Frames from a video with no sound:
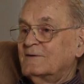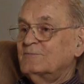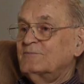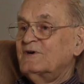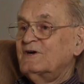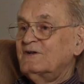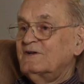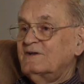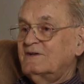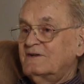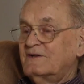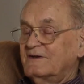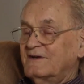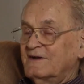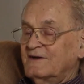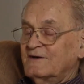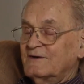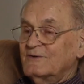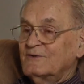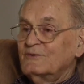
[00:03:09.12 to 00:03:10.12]
But
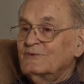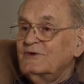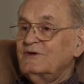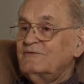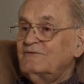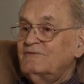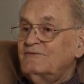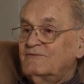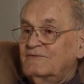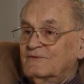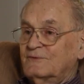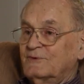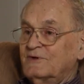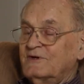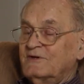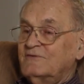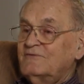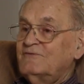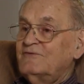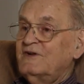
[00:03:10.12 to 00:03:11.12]
we
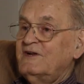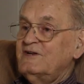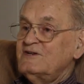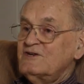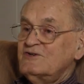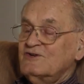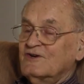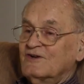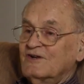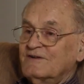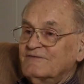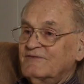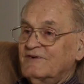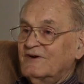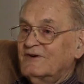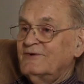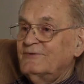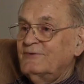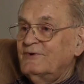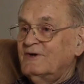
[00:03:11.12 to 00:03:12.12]
had finished all of
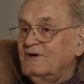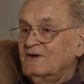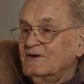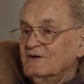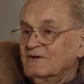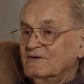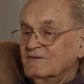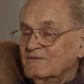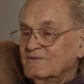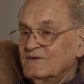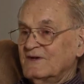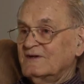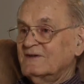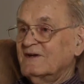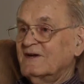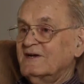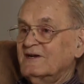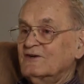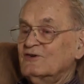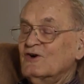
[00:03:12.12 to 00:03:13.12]
our.
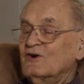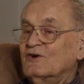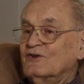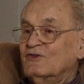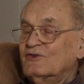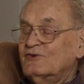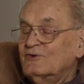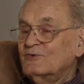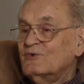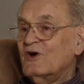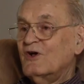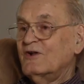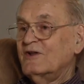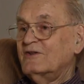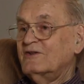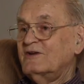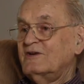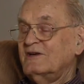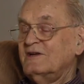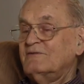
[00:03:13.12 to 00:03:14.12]
I had gone through all
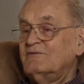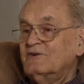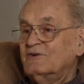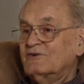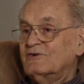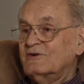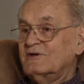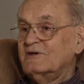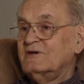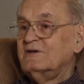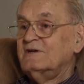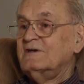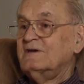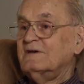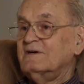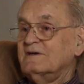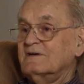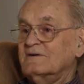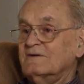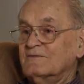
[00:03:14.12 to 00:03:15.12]
of the infantry,
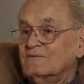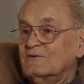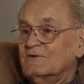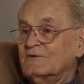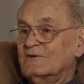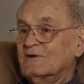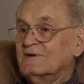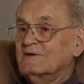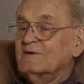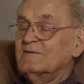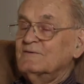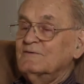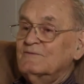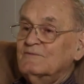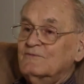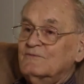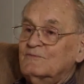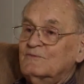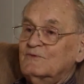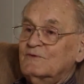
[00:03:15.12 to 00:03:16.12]
the
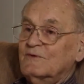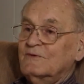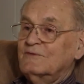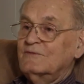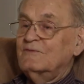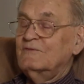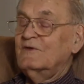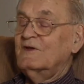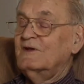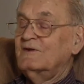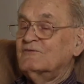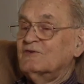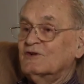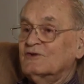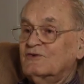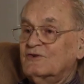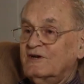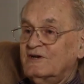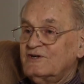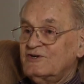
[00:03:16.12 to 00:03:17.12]

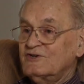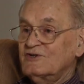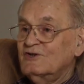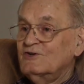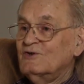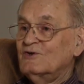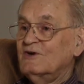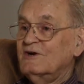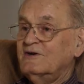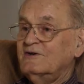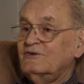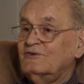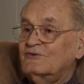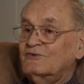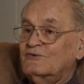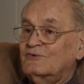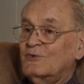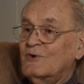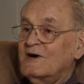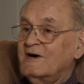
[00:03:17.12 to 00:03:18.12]
infiltration course
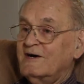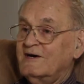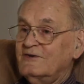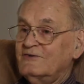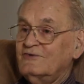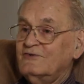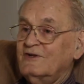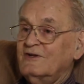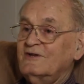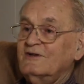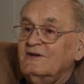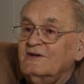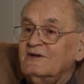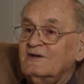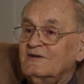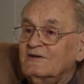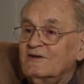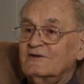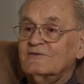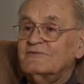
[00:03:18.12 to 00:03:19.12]
twice, and
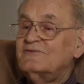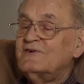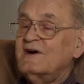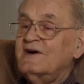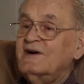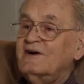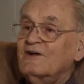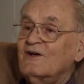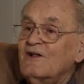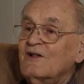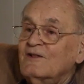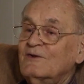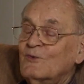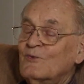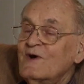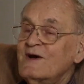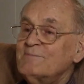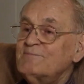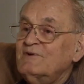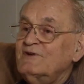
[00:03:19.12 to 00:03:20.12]
they fired all the
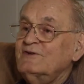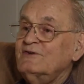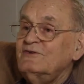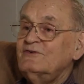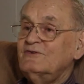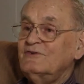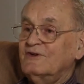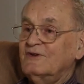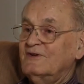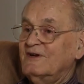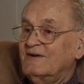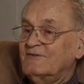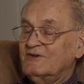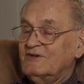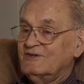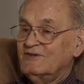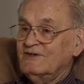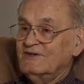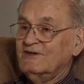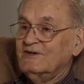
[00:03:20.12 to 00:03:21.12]
weapons and
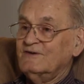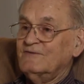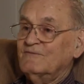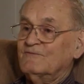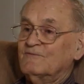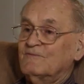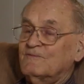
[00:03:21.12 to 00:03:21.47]
everything.